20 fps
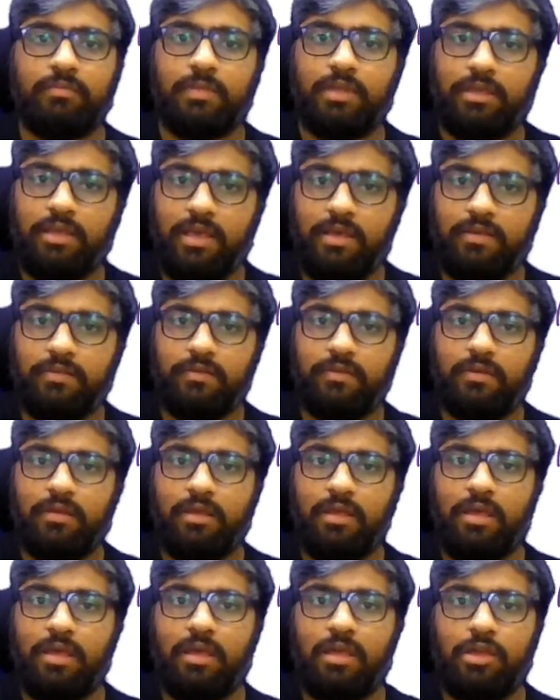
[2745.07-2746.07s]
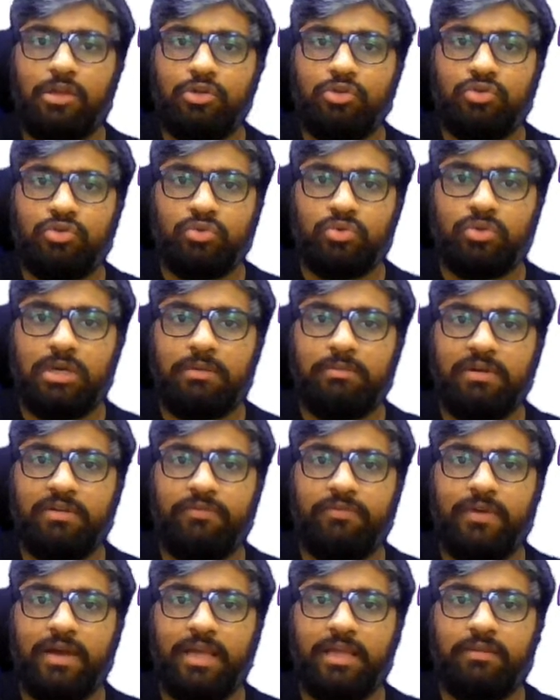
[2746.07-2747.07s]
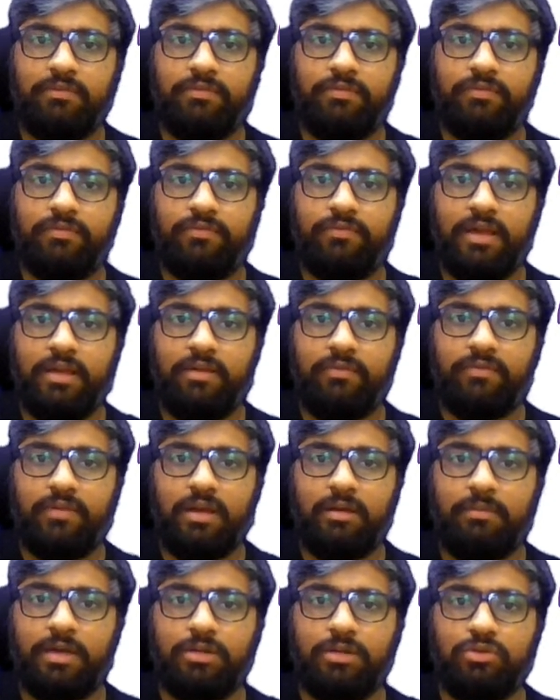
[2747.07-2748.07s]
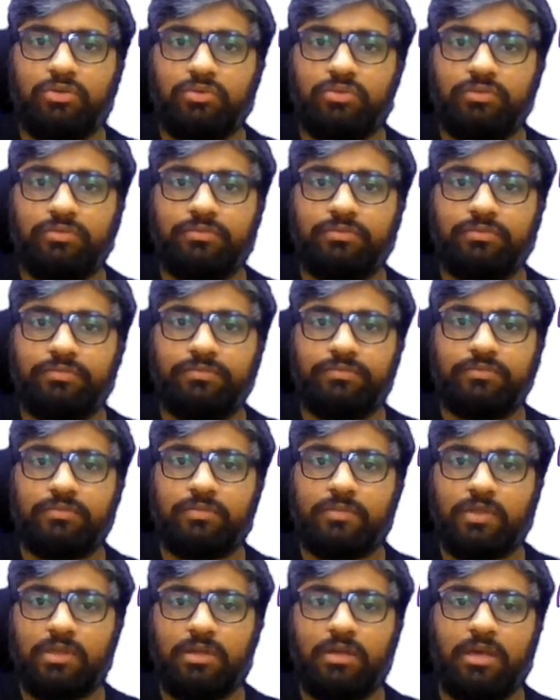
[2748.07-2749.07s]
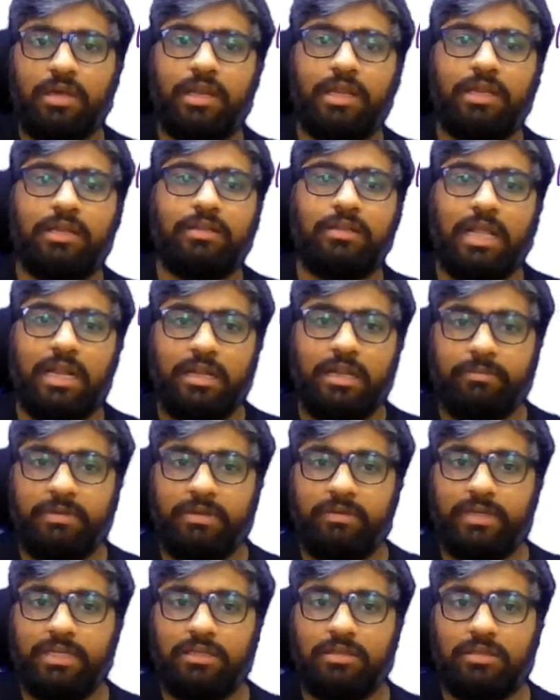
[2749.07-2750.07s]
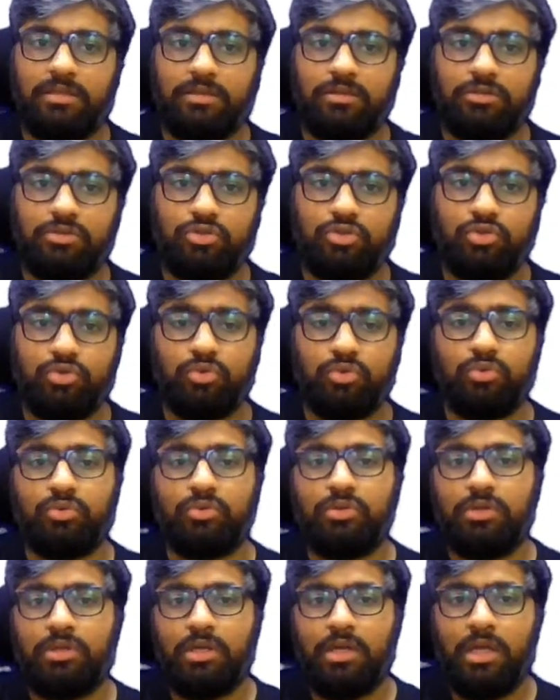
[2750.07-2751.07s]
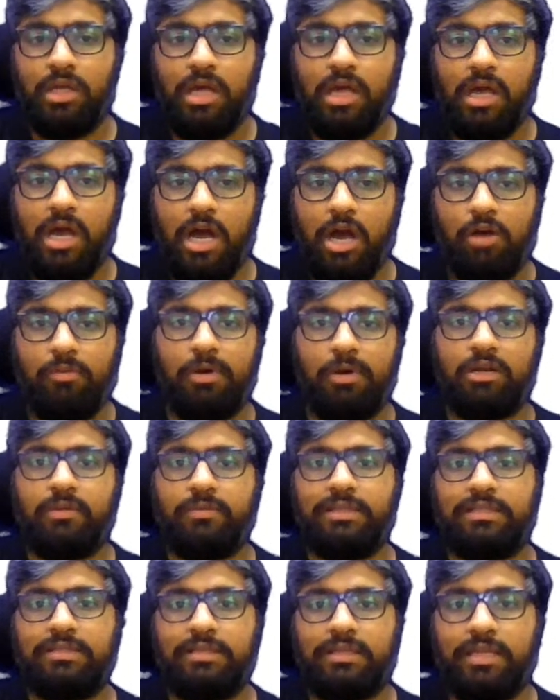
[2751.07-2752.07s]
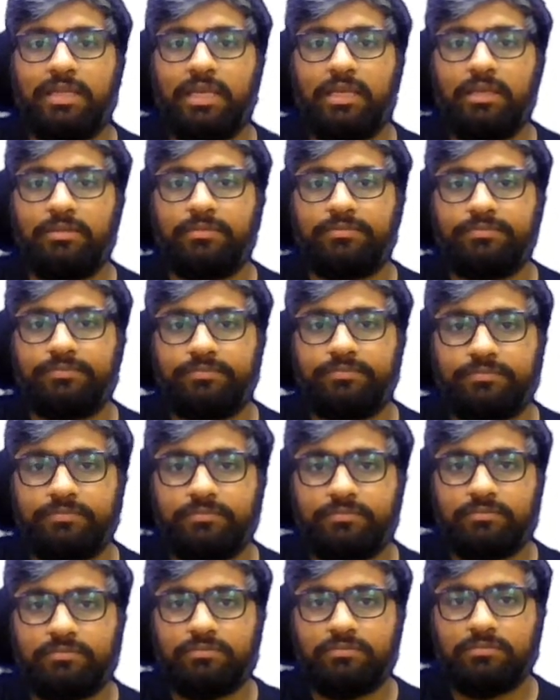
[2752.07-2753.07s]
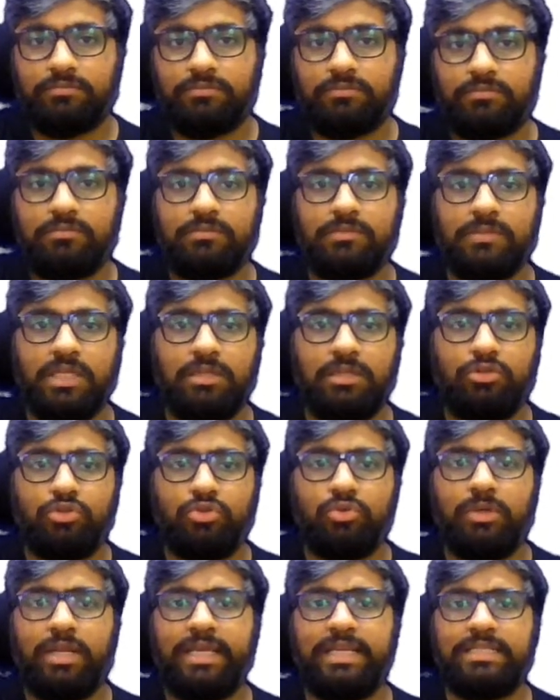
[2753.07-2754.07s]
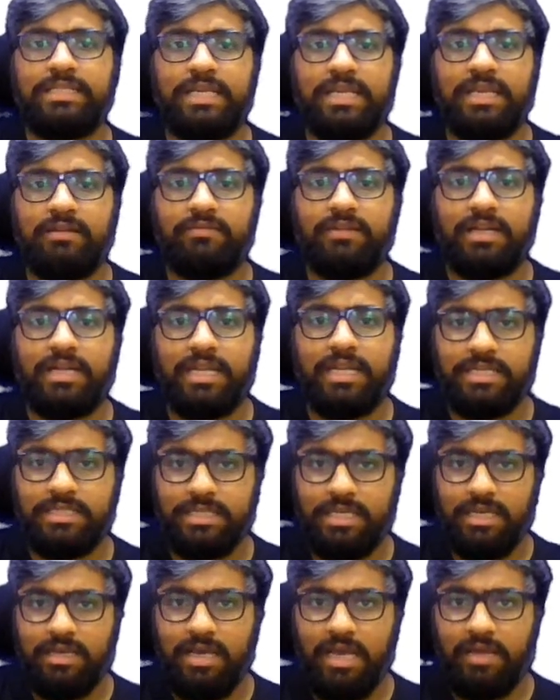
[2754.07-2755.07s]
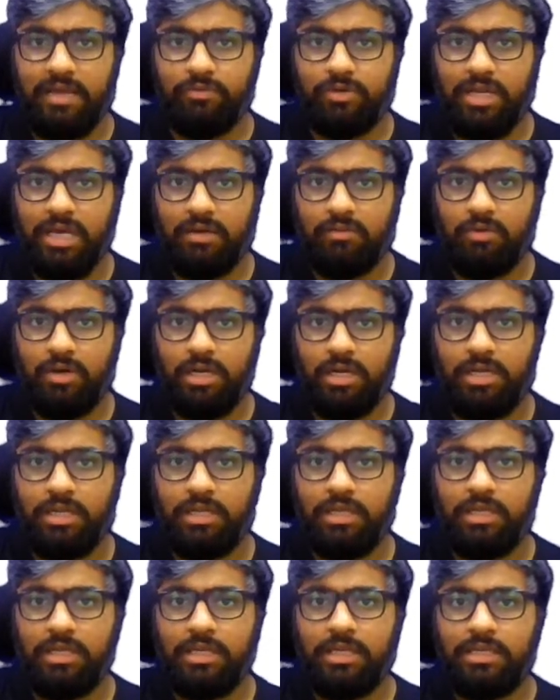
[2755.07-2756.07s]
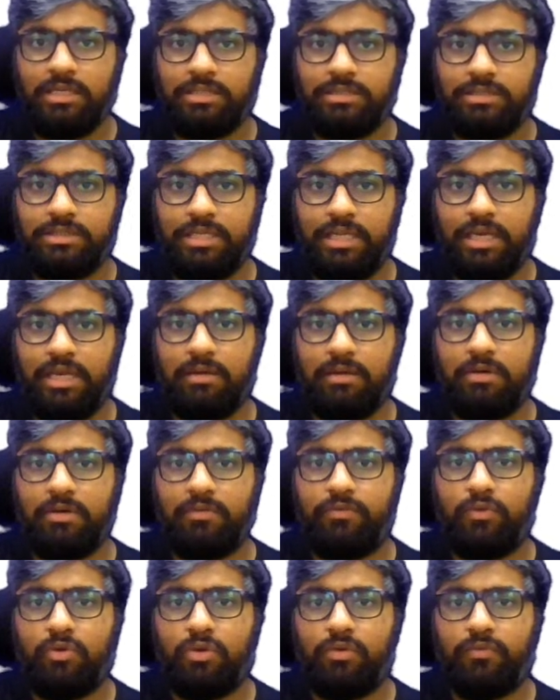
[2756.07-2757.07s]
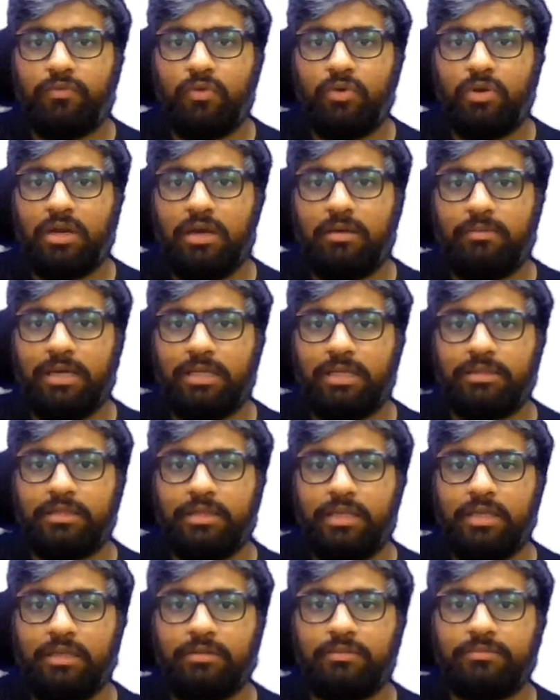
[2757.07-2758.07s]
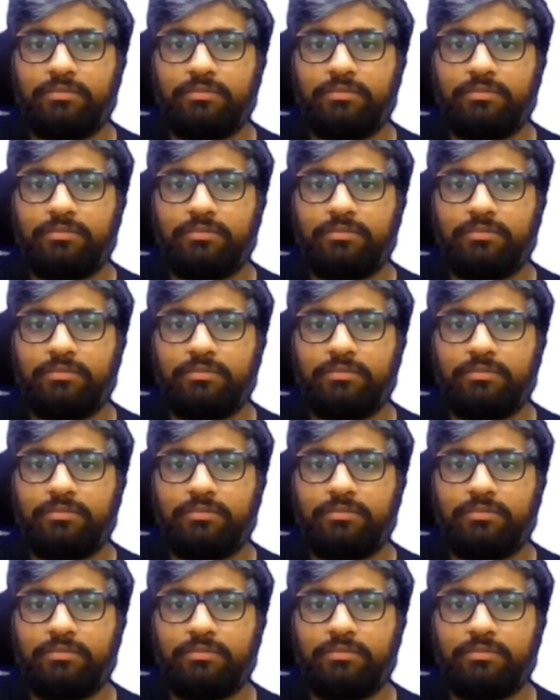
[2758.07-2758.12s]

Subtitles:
Yes. 2, 5, 5, 2. Correct? That will be with 2. How about with 3? 2 nahi chahiye, 1 nahi chahiye. I would have what? 3, 4, 4, 3.